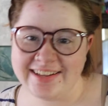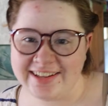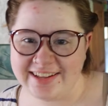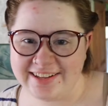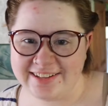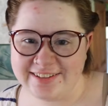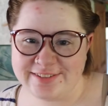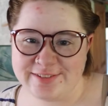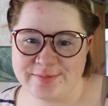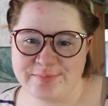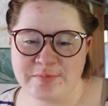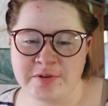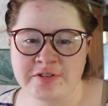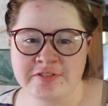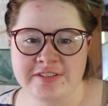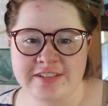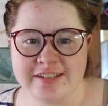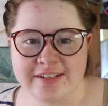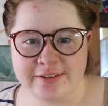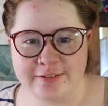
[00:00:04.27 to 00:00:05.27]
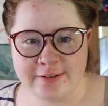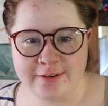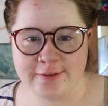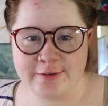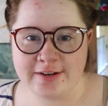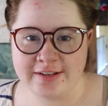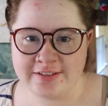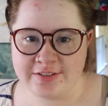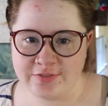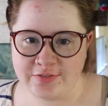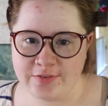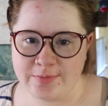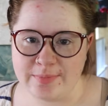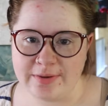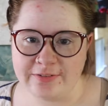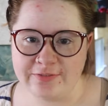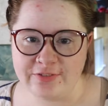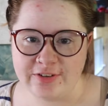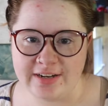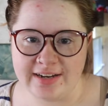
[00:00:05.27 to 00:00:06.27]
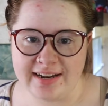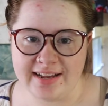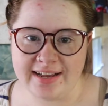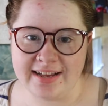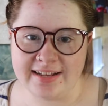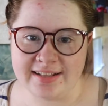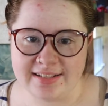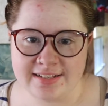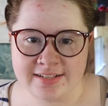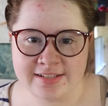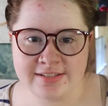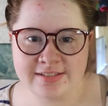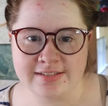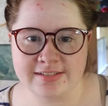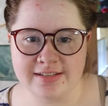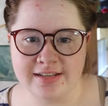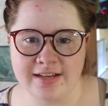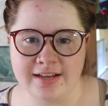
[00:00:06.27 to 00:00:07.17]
It's mostly a request from my friend Alice.